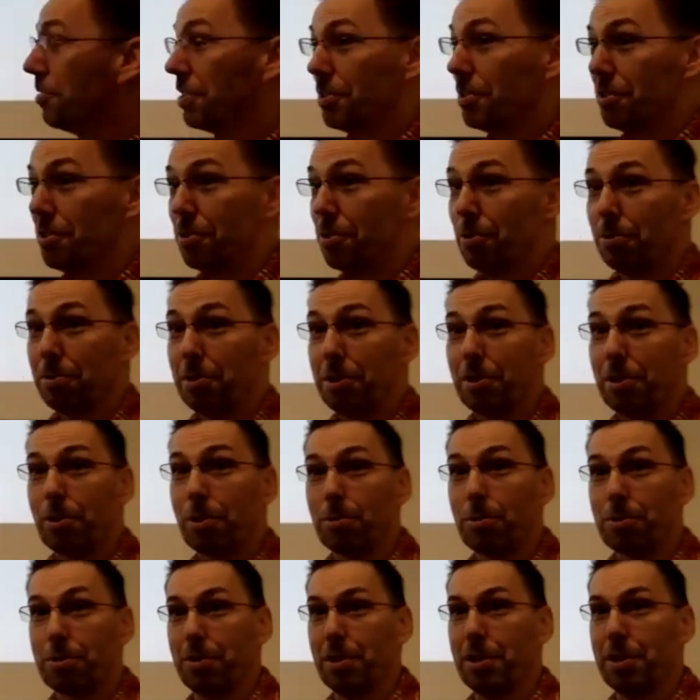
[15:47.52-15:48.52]
is you don't need to
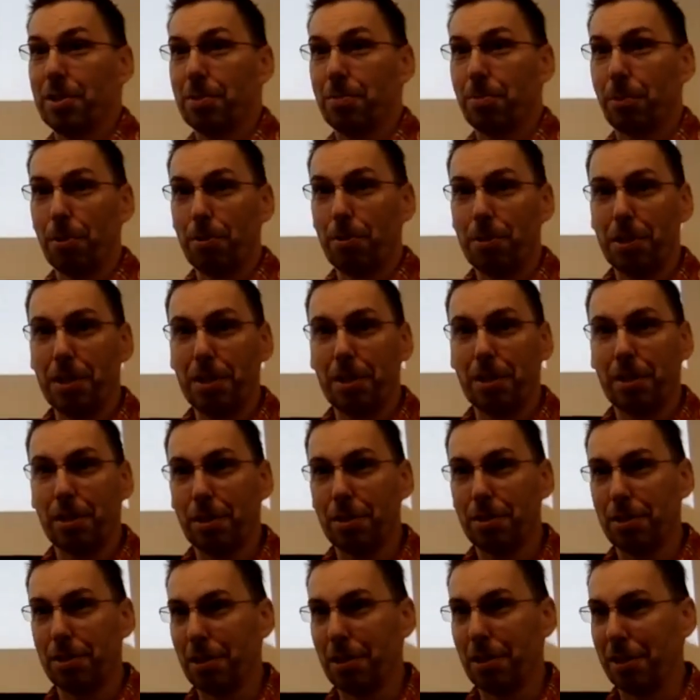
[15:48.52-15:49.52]
crystallize the protein,
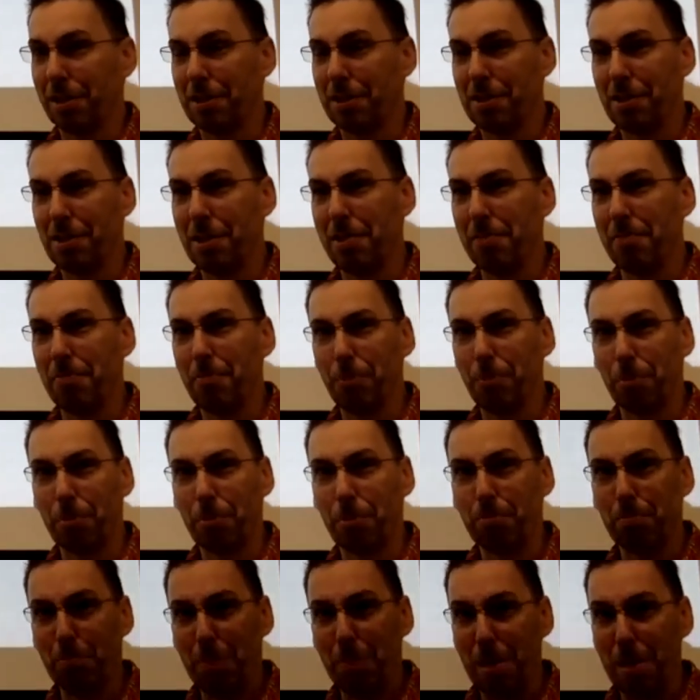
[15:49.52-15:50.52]
because, like I say,
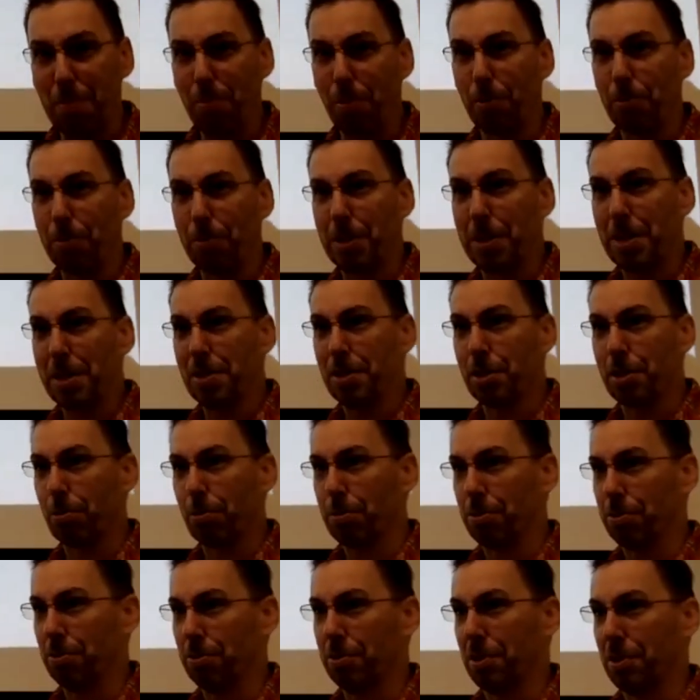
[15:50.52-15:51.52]
for many proteins,
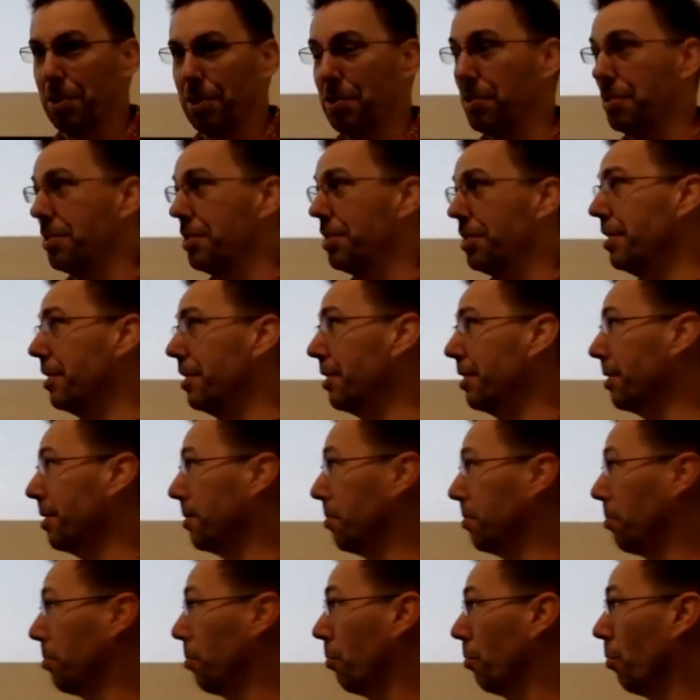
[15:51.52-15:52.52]
crystallization
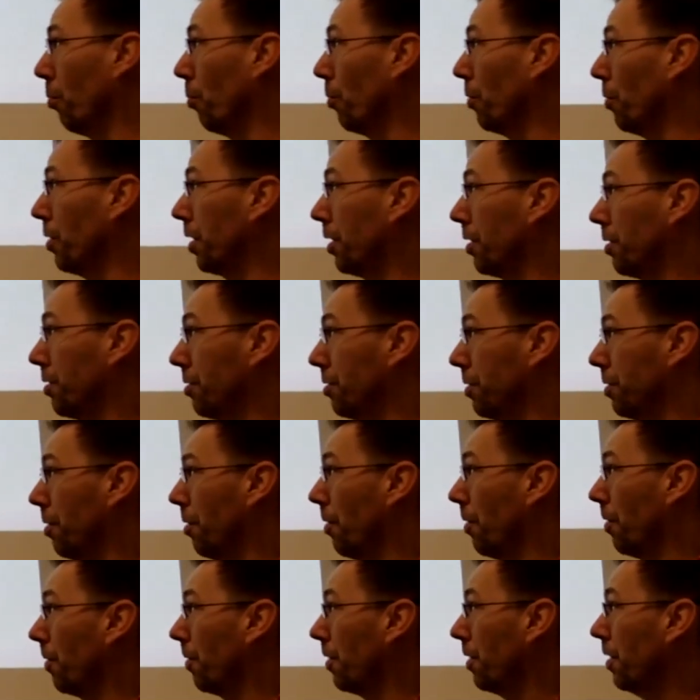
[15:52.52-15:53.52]
is ridiculously
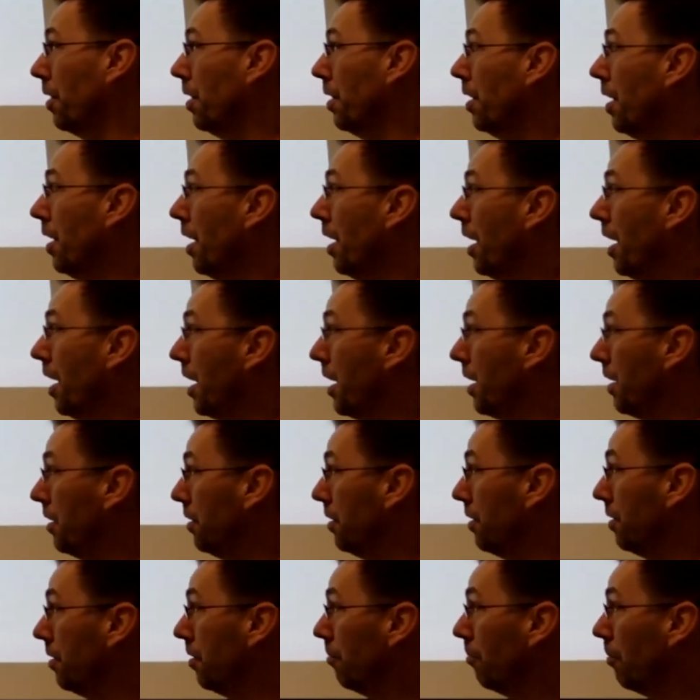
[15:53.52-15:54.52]
hard.
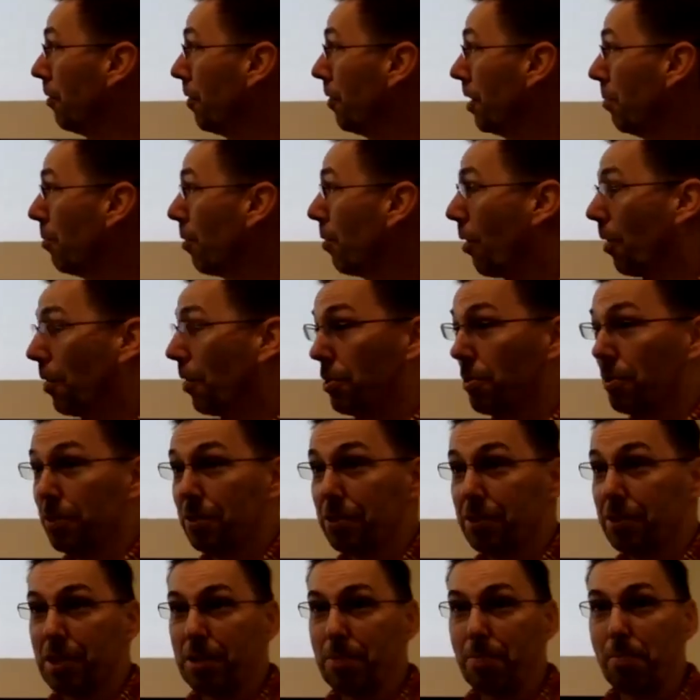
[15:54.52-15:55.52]
And with NMR, you can
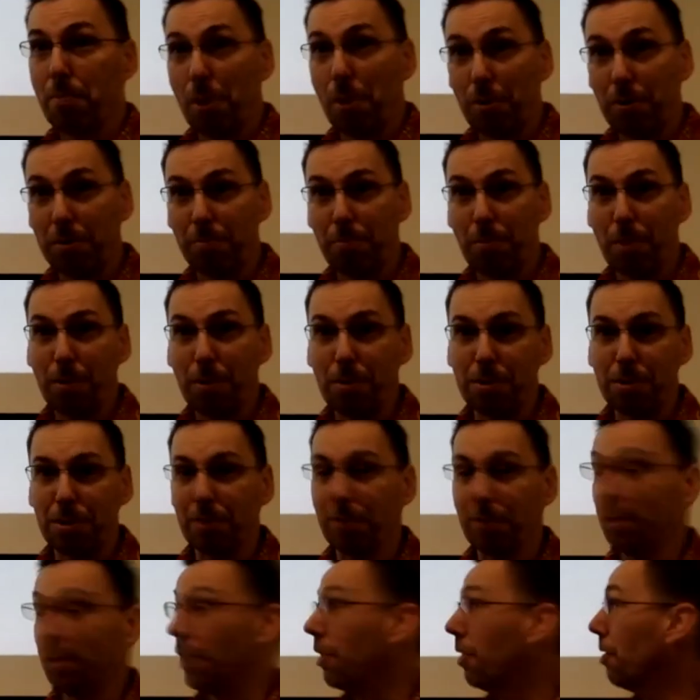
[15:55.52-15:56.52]
see most,
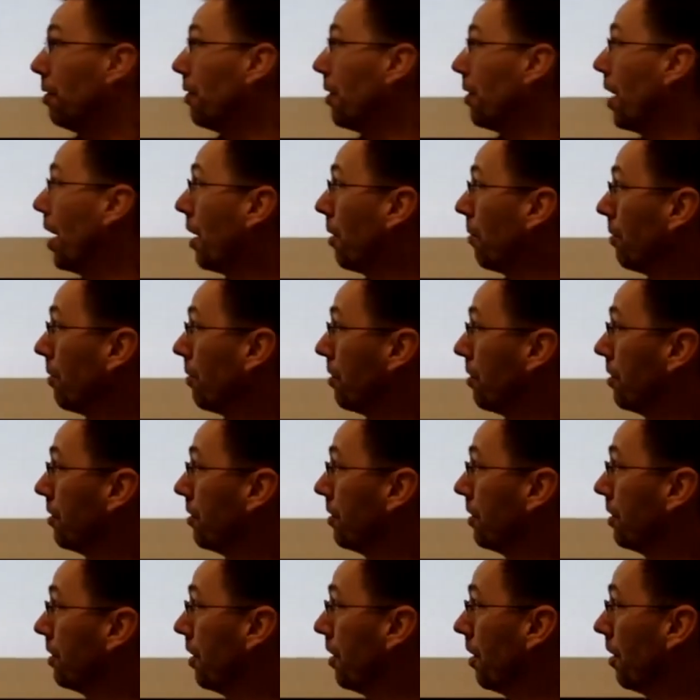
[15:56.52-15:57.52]
if not all, the
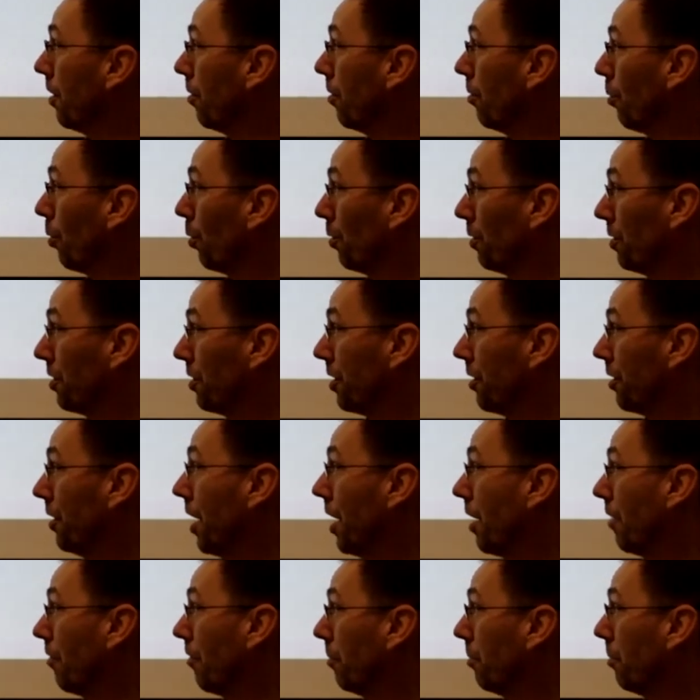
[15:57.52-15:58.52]
hydrogens, or at least a
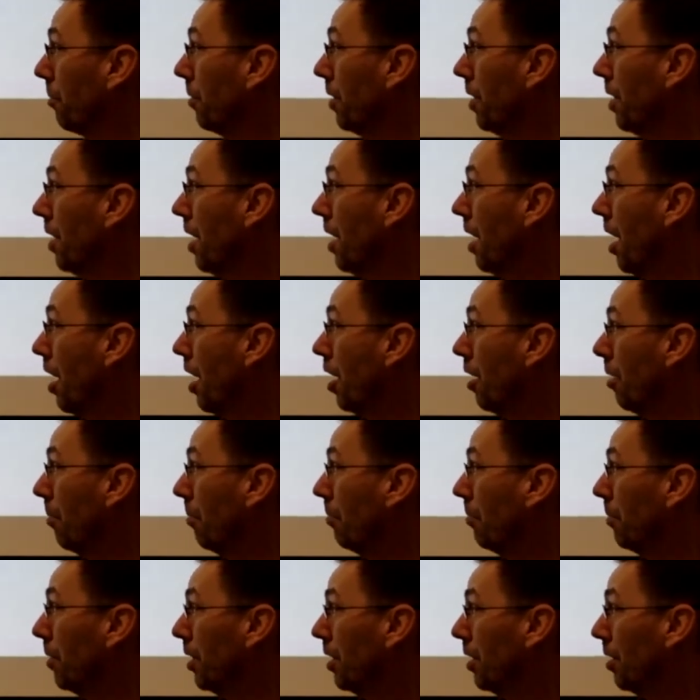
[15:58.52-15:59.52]
lot of
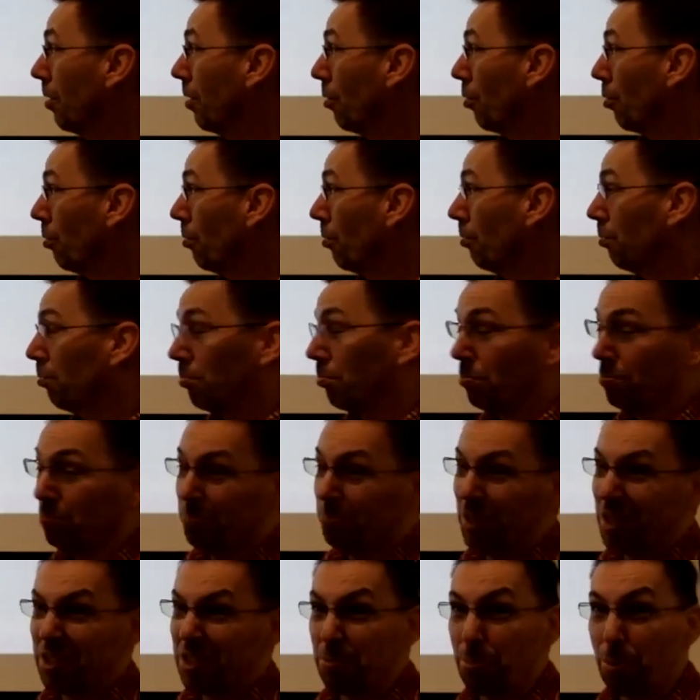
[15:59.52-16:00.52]
them.
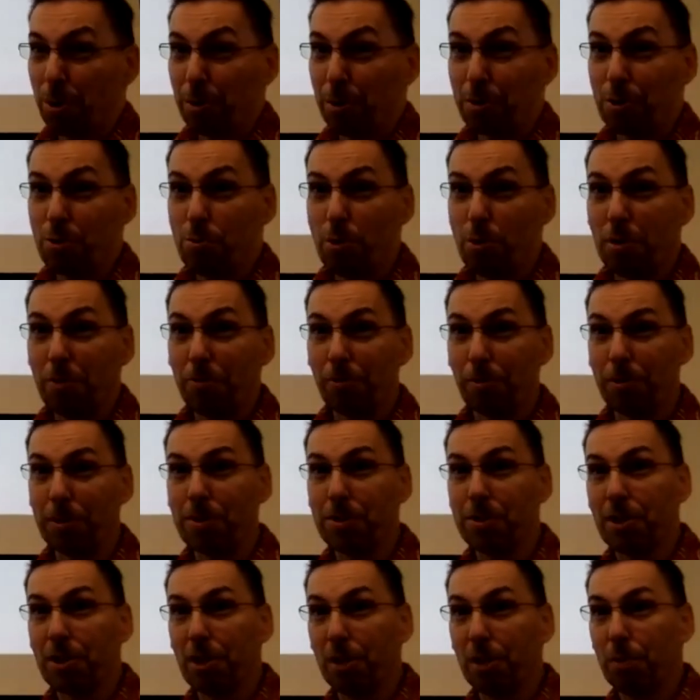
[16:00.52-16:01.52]
Doesn't work too well for
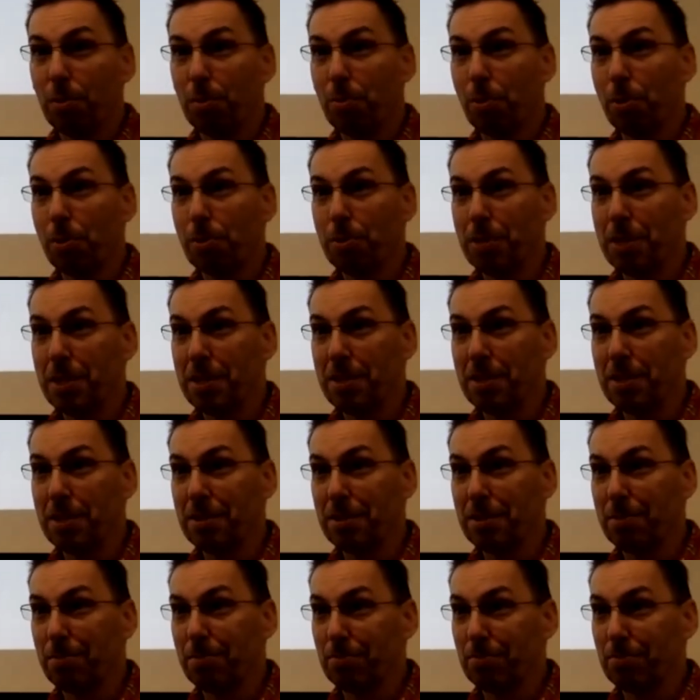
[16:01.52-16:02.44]
insoluble proteins.